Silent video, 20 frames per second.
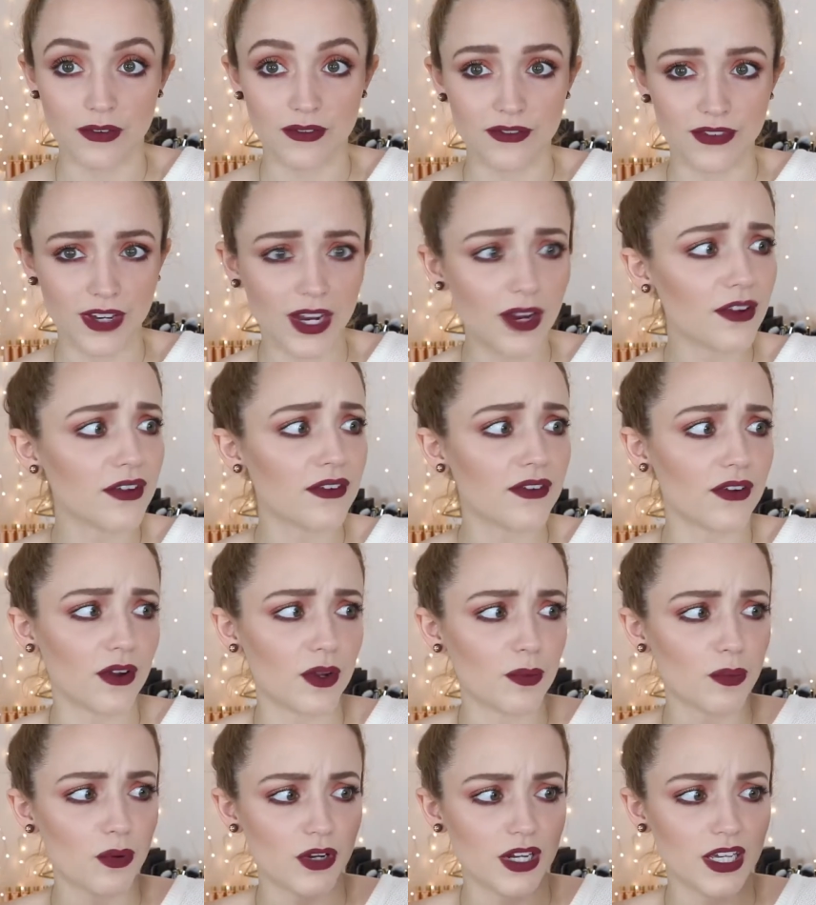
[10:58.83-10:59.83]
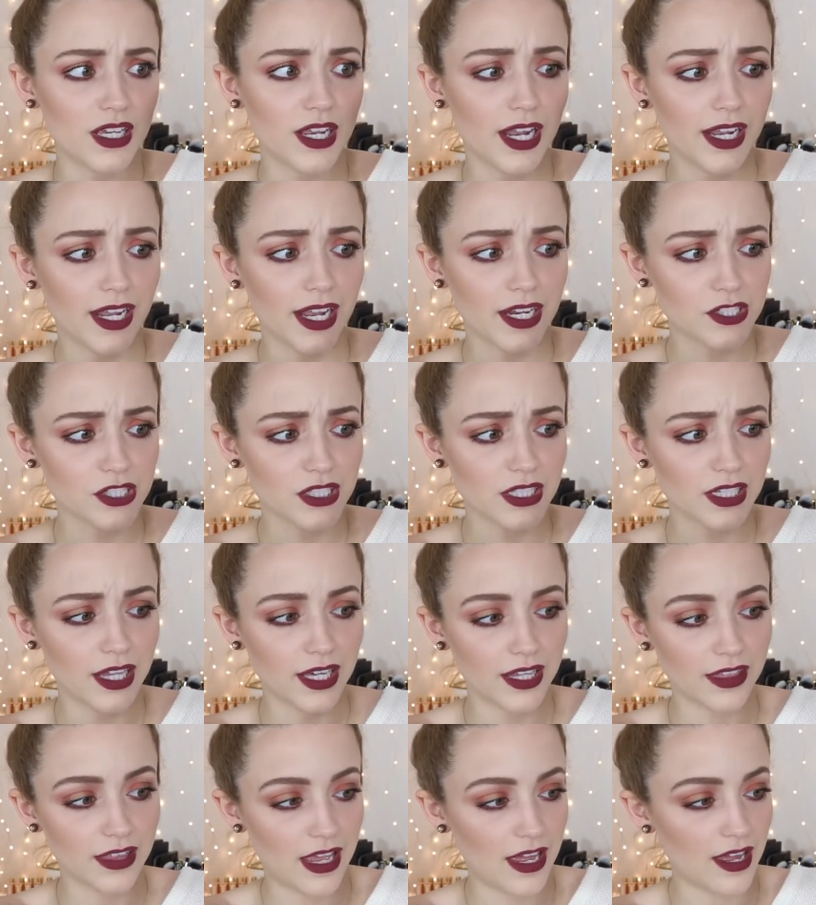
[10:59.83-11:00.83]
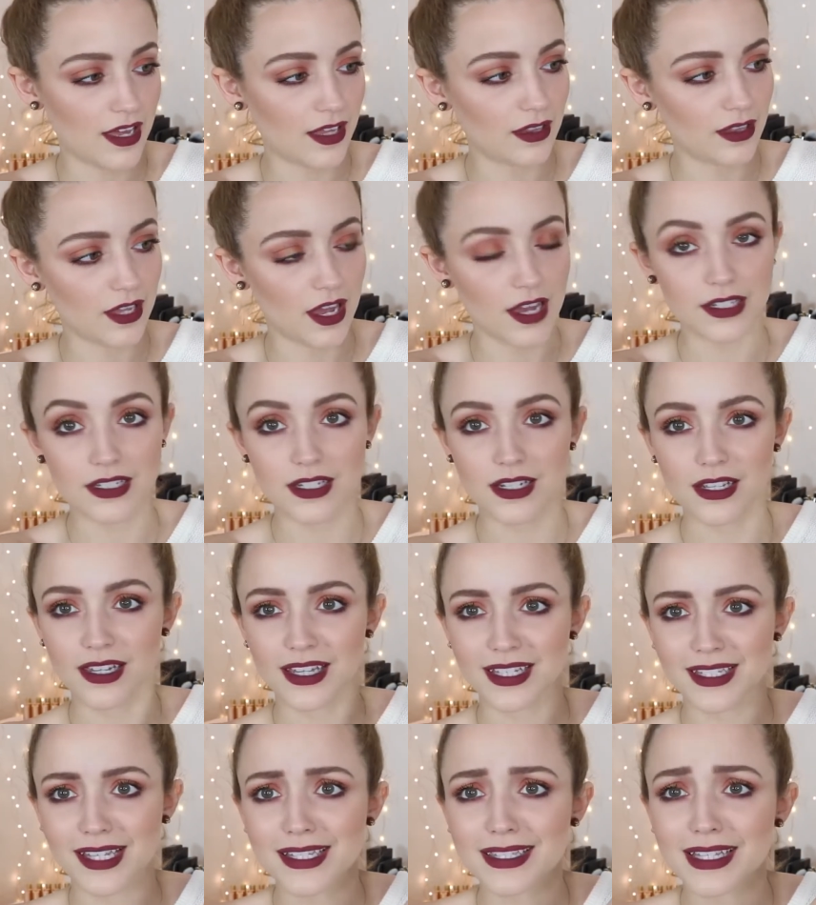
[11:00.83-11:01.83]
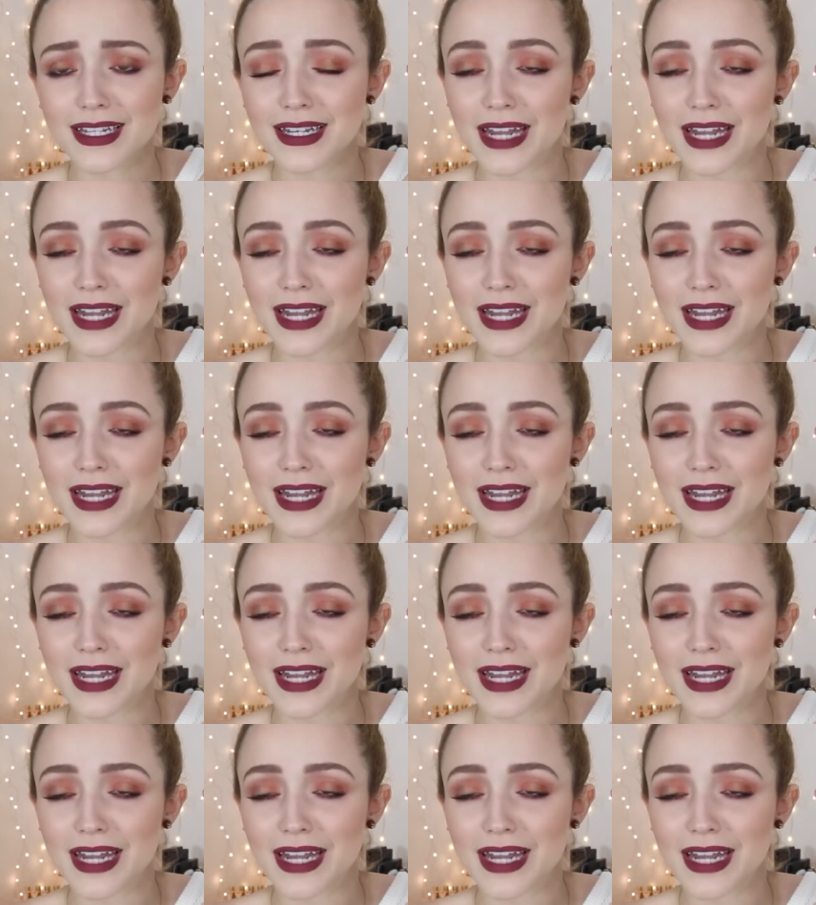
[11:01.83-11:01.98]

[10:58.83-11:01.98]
Very, very pretty. I actually like that a lot. It says the